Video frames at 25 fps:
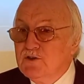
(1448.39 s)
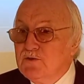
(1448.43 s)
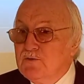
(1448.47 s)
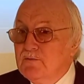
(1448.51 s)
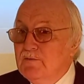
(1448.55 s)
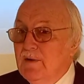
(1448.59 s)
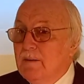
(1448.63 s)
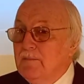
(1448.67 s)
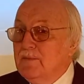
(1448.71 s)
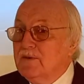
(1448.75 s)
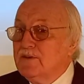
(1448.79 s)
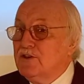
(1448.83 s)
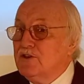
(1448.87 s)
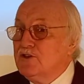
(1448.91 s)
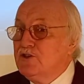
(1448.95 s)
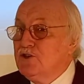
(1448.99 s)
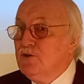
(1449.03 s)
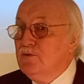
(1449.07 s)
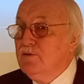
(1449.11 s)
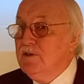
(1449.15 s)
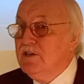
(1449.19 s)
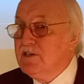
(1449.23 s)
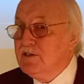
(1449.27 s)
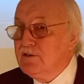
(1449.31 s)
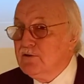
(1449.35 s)
Remember the
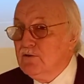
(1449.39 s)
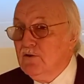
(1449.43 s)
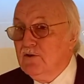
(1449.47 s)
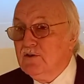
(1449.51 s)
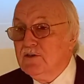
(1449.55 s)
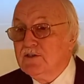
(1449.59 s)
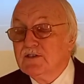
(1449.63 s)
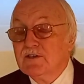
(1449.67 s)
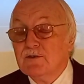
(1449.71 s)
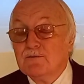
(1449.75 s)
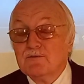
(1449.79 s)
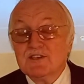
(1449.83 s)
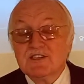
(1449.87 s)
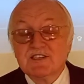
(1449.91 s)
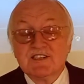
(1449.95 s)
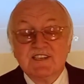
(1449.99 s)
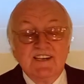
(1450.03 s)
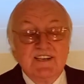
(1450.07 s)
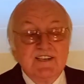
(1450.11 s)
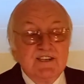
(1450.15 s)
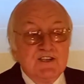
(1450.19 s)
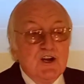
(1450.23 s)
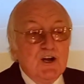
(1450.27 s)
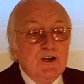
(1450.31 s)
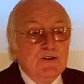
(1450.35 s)
Jewish laws? There were
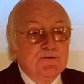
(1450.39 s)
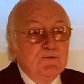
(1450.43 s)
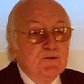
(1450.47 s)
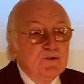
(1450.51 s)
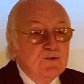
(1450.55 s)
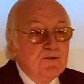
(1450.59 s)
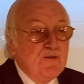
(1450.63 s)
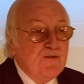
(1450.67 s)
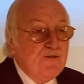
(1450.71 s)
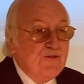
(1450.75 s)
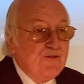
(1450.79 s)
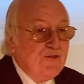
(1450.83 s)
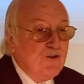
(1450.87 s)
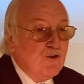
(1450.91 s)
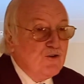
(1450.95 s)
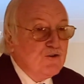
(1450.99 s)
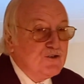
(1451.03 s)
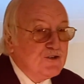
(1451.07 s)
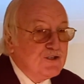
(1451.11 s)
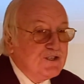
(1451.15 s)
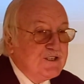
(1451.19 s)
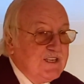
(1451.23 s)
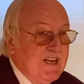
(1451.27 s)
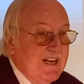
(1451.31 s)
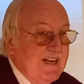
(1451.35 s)

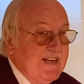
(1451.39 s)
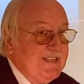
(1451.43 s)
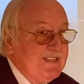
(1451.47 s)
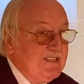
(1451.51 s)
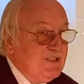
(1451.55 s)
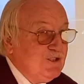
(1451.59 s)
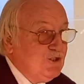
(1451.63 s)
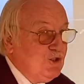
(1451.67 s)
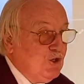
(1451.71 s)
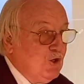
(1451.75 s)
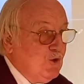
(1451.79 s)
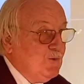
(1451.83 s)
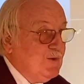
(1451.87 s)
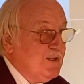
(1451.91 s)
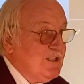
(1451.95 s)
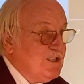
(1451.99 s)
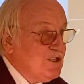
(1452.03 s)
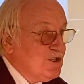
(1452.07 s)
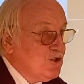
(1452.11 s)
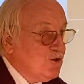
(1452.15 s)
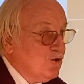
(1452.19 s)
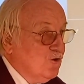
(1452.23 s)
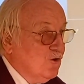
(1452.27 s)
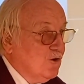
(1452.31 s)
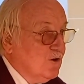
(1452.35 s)
613 Jewish
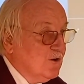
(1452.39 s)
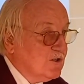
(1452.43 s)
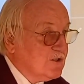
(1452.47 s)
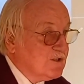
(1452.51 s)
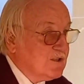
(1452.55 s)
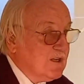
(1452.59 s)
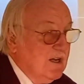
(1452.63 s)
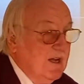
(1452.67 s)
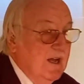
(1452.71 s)
laws.